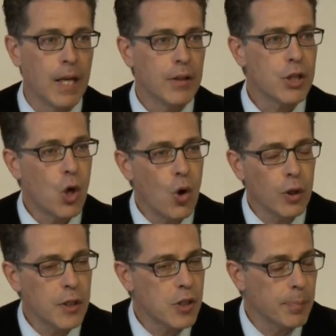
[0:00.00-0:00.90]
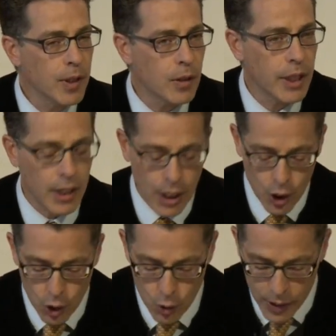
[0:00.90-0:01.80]
This Holy Spirit
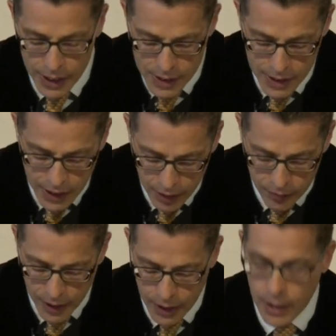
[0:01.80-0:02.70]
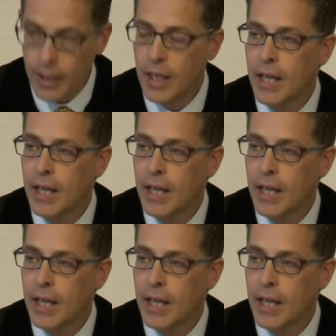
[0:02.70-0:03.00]
who is given